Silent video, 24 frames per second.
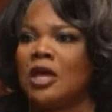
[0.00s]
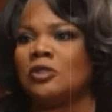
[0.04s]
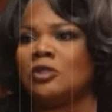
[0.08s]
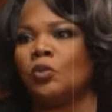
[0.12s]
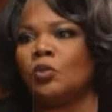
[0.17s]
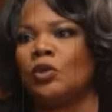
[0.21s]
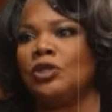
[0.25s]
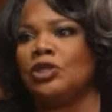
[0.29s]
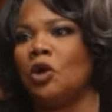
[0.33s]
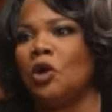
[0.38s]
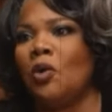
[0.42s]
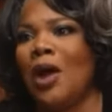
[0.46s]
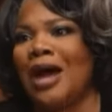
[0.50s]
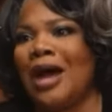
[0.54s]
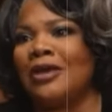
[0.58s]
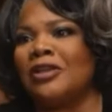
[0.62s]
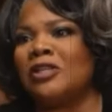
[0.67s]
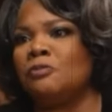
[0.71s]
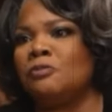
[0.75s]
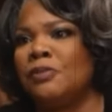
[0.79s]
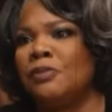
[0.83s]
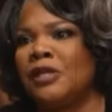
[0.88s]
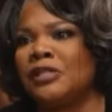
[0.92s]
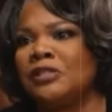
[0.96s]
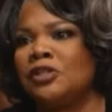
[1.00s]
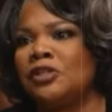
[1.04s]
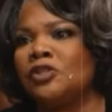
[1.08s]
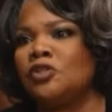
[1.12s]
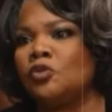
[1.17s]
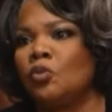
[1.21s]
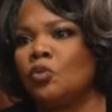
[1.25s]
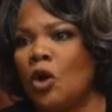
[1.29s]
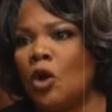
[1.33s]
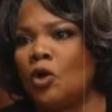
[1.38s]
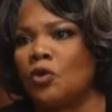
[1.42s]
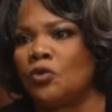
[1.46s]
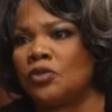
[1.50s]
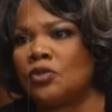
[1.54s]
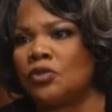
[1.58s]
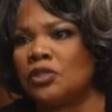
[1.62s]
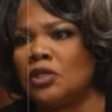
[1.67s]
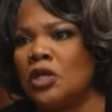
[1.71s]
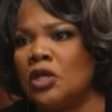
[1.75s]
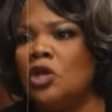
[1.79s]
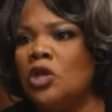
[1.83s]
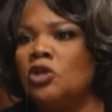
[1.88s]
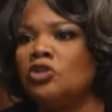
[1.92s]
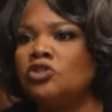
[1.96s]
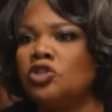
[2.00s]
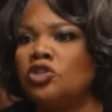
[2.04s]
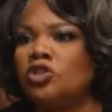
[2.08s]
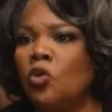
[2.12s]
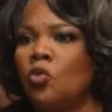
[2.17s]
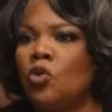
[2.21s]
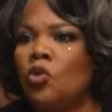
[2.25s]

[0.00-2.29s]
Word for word: because we know how this business works. Right.